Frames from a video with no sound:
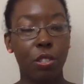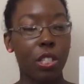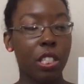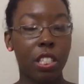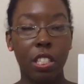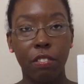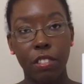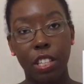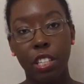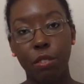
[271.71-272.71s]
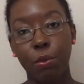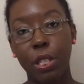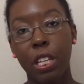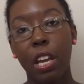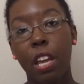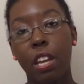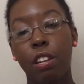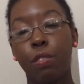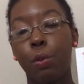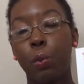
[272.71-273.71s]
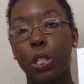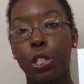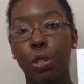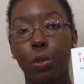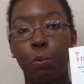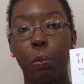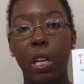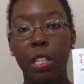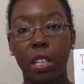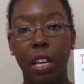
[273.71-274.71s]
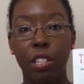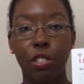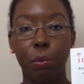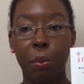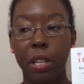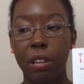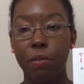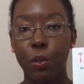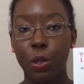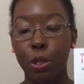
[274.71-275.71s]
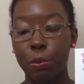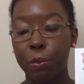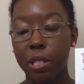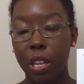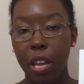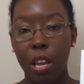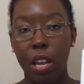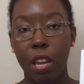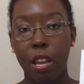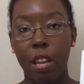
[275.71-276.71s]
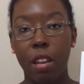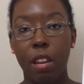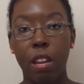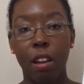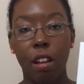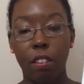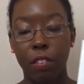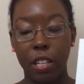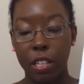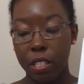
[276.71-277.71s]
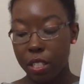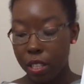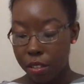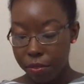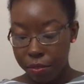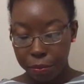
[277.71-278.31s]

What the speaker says: So this is definitely a good read if you want to monetize your platforms and all of that good stuff.